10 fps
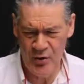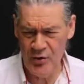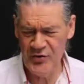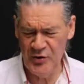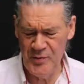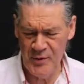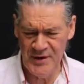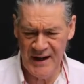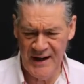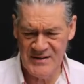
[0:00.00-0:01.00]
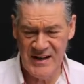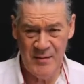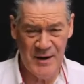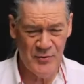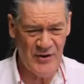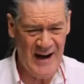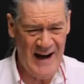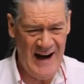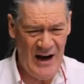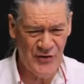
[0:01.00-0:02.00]
or excuse me, it wasn't a landscape, but it was a
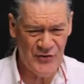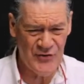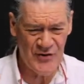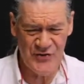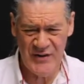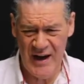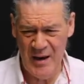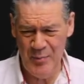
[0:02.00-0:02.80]
housescape.